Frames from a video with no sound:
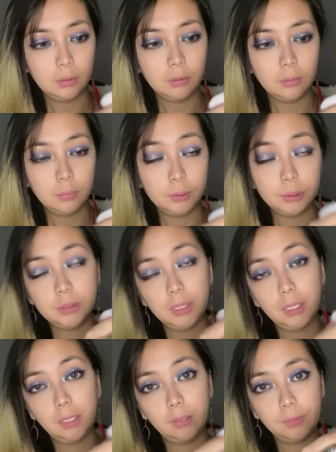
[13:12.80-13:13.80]
You should take
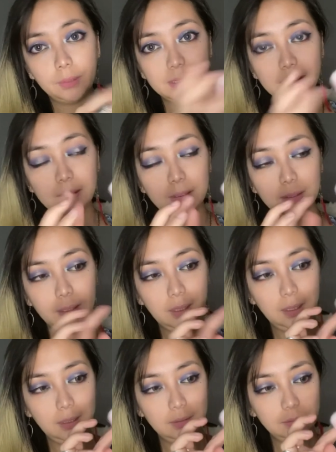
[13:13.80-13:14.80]
care of your
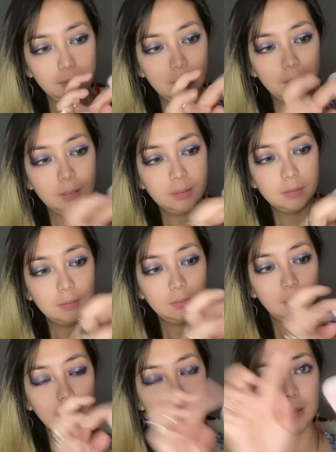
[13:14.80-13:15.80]
skin. So
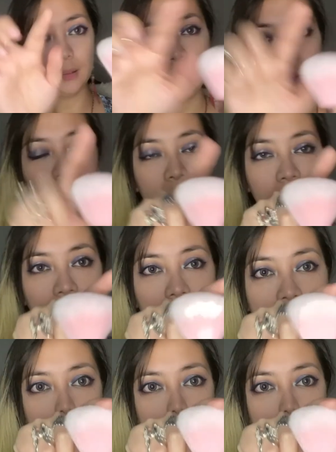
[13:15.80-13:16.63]
there, like, look at that.